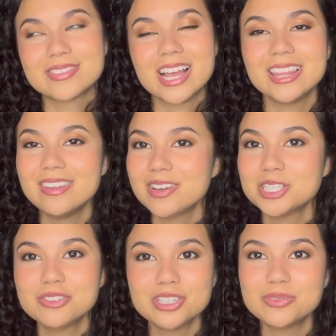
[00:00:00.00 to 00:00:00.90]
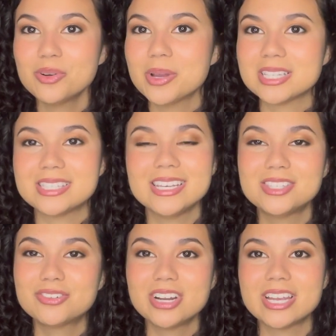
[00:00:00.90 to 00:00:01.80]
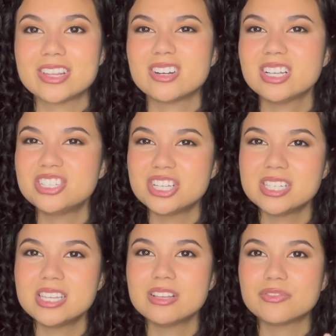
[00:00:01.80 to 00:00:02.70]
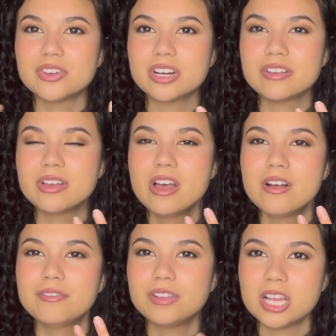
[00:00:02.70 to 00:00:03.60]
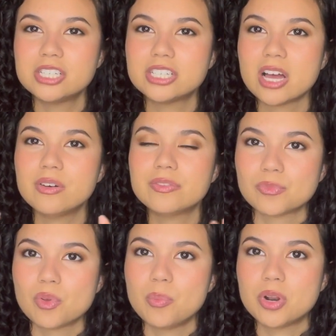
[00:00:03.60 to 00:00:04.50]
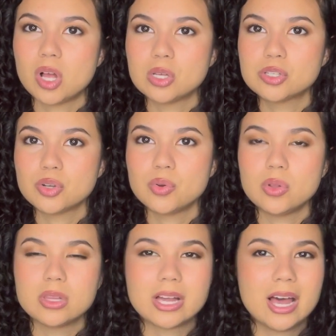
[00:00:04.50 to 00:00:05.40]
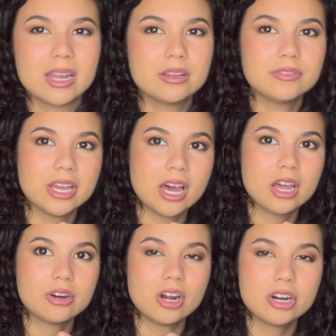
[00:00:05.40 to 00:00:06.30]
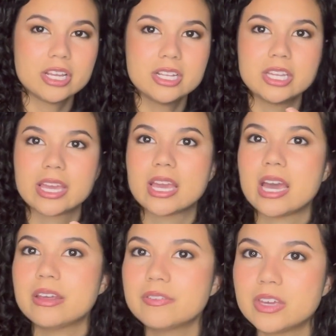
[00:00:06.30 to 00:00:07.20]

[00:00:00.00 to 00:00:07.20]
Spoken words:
I love how she writes romance. It's great. They're not cheesy. They're very fleshed out, but also kind of lighthearted. Like, it kind of